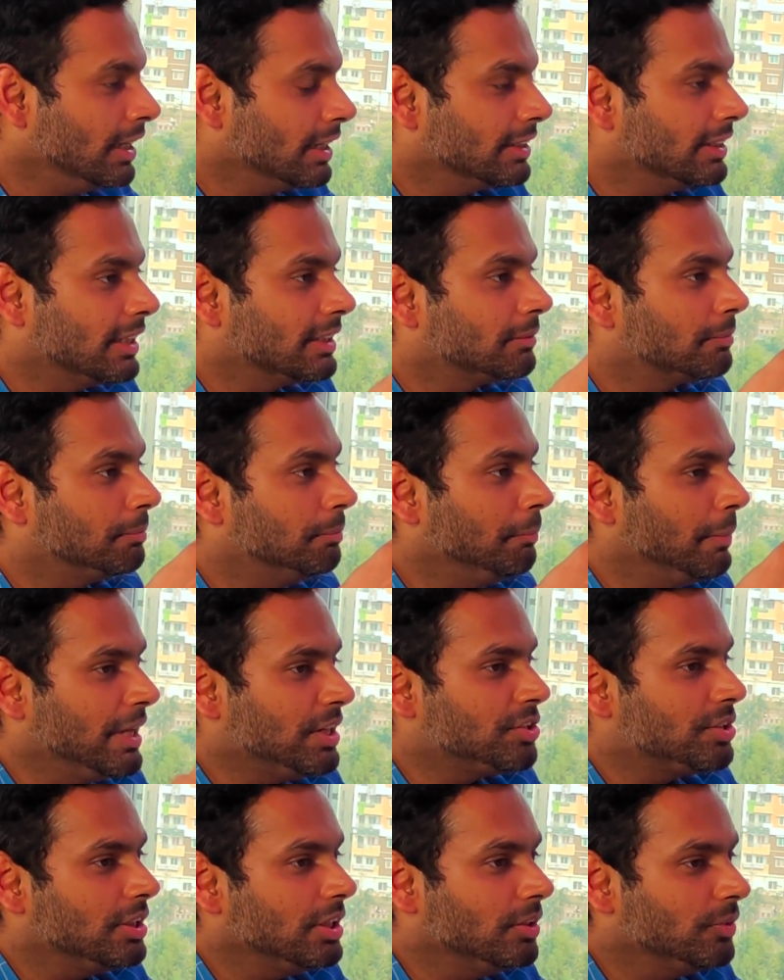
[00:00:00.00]
that
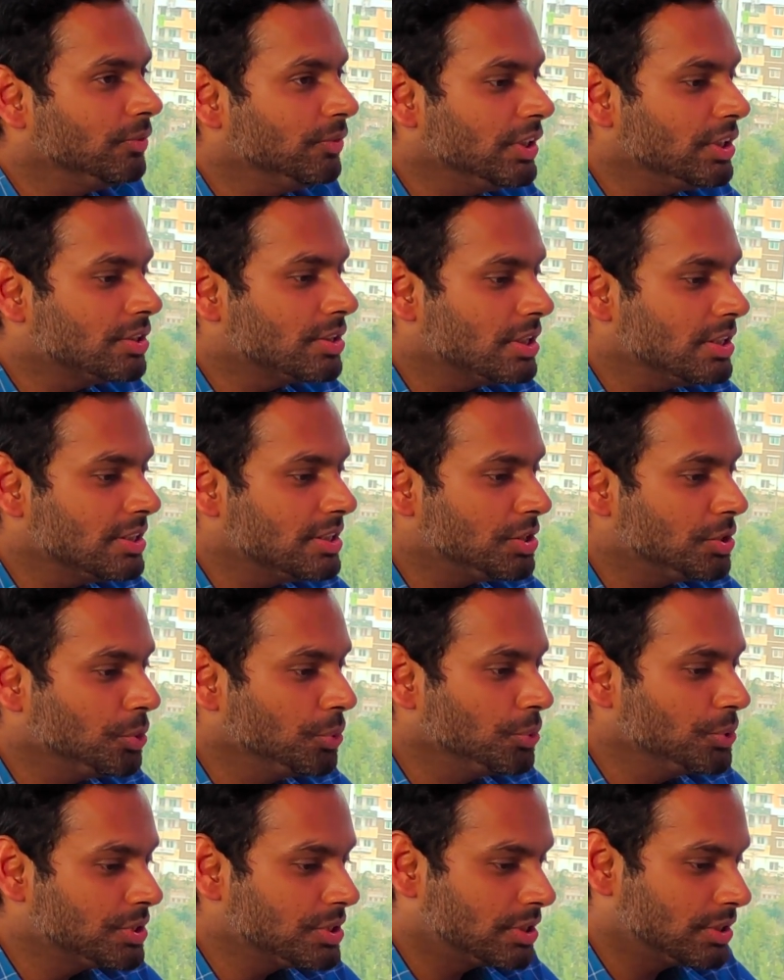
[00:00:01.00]
machine which is
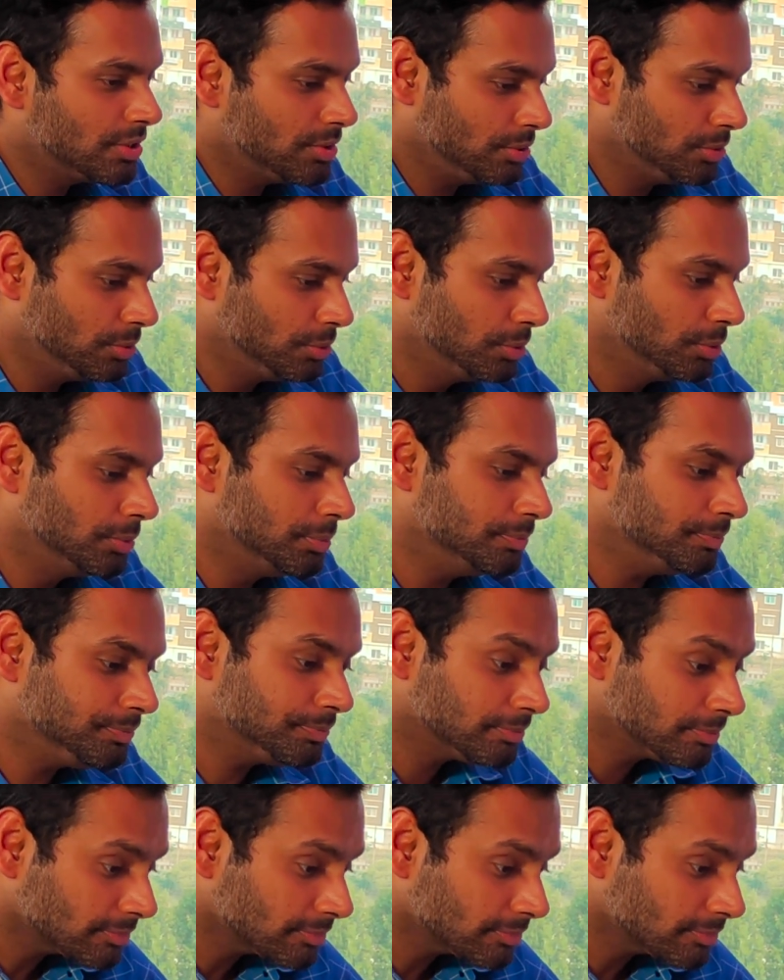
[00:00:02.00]
used to